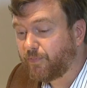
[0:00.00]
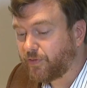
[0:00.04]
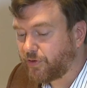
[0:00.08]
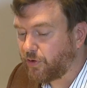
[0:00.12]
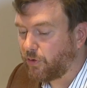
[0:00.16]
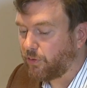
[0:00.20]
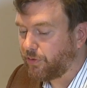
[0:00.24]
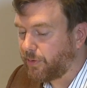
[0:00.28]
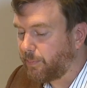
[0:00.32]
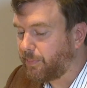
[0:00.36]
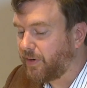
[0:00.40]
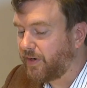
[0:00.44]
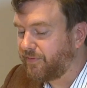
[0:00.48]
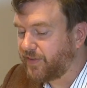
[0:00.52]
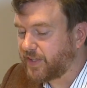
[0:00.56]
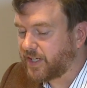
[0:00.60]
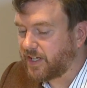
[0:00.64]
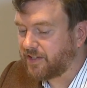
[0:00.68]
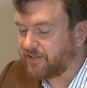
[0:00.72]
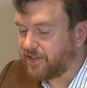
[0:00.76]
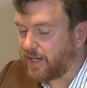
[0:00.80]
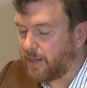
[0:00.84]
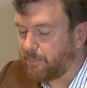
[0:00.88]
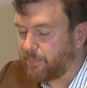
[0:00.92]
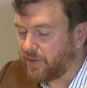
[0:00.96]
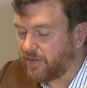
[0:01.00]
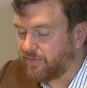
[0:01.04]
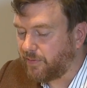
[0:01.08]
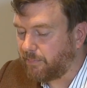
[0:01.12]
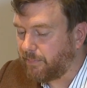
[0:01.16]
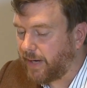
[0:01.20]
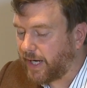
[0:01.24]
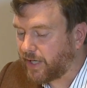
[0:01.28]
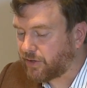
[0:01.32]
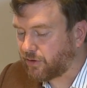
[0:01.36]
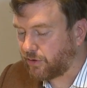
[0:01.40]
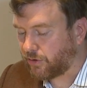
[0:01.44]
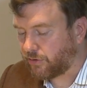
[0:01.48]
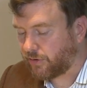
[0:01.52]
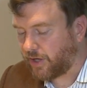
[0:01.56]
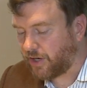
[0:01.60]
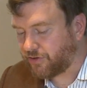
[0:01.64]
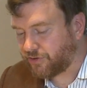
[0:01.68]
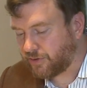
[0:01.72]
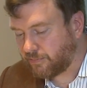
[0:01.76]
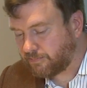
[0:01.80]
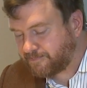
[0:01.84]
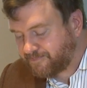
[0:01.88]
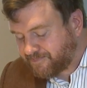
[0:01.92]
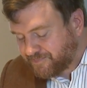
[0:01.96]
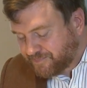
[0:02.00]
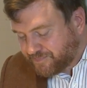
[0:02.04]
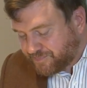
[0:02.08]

So the perfect example of a microaggression